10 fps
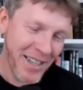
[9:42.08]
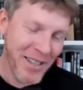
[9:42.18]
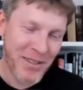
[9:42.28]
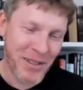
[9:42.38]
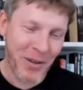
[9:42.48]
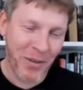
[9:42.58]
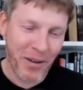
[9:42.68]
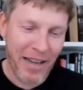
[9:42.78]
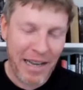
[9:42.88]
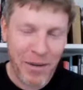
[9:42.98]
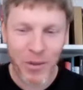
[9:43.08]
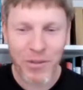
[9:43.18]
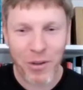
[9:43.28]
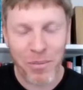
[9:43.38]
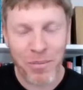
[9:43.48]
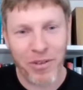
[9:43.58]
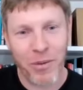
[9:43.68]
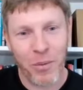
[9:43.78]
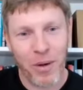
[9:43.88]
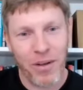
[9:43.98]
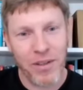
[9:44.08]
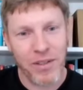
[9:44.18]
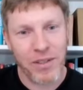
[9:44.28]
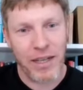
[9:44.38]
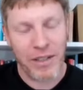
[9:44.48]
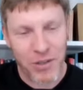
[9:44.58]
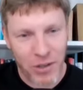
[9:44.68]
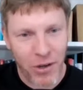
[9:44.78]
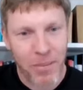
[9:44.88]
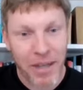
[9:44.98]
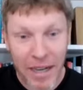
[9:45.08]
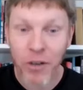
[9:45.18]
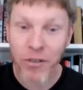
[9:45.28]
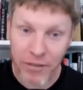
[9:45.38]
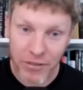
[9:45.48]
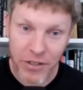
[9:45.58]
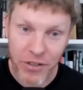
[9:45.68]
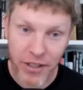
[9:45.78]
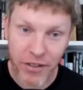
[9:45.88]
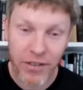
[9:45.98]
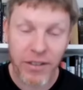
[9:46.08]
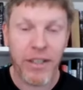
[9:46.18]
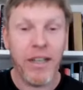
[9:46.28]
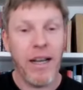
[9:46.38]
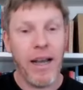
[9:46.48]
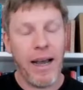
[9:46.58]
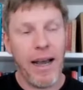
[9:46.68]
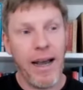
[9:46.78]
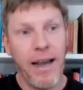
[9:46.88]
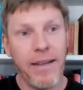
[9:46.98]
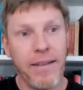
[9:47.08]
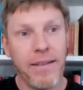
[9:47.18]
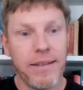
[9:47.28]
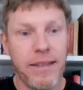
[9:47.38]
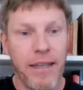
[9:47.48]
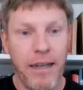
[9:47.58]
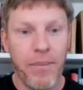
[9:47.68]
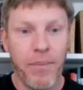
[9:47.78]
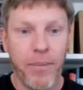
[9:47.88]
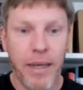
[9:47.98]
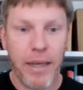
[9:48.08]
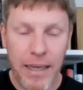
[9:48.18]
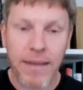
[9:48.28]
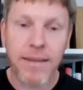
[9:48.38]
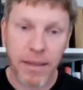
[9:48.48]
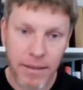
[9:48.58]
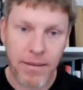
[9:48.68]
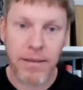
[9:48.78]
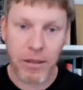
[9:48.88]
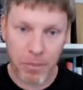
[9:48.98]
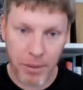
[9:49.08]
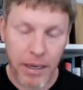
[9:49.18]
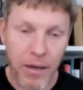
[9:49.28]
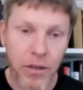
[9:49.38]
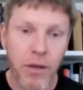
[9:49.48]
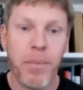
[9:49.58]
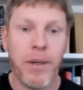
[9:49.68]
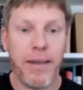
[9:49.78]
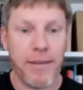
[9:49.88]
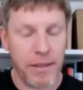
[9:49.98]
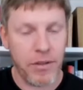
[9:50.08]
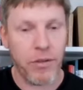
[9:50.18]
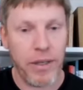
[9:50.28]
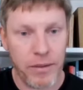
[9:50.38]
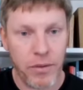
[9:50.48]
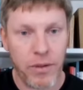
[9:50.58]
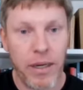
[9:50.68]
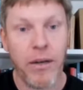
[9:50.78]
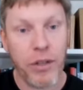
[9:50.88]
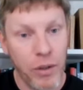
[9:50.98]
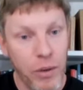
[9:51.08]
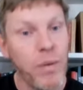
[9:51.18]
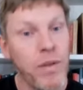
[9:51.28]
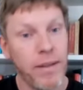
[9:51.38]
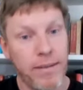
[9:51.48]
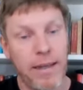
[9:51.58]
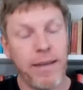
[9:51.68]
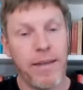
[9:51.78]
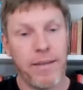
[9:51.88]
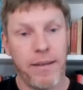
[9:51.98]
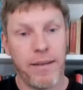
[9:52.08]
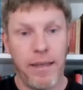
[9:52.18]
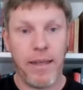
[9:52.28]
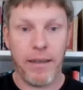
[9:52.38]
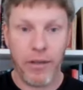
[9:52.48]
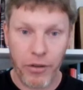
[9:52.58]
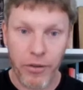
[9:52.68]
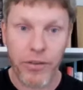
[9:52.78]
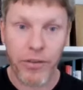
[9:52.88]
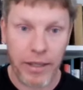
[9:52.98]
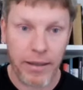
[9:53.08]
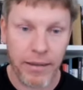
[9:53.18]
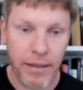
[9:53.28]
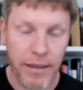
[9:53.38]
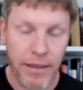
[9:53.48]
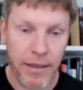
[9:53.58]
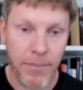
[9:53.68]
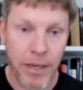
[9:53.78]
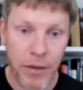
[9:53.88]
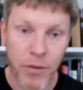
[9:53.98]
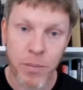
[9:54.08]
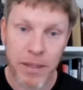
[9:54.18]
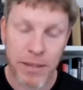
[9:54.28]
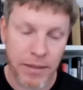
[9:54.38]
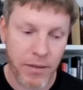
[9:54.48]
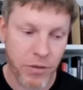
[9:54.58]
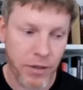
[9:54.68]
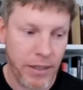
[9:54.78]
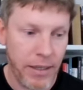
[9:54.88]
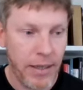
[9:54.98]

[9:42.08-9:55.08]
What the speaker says: So Edward Rumpler was a German aircraft engineer, and he decided to set up a car company, decided to create his own car using the techniques that he had learned in the aerospace industry.